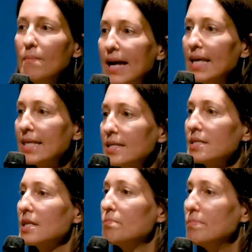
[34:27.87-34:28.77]
Make
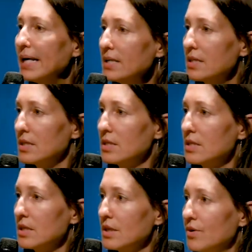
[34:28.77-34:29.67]
this the
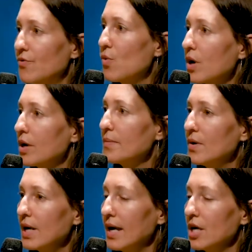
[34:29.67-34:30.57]
basis for
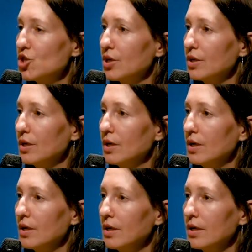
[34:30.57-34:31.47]
communication.
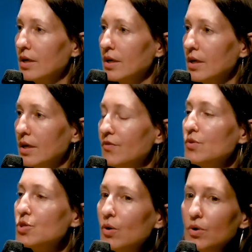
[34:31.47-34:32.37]
If
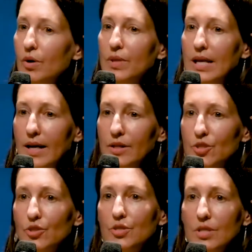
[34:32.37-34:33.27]
you don't know the
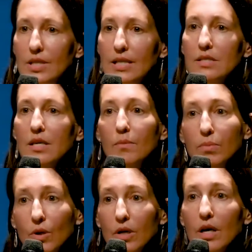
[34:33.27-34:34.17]
answers to these, keep
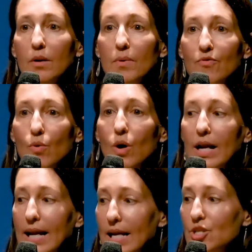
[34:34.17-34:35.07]
looking before
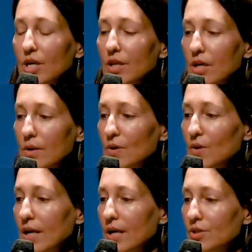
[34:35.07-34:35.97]
engaging in the
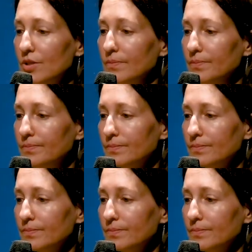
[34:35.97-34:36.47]
communication.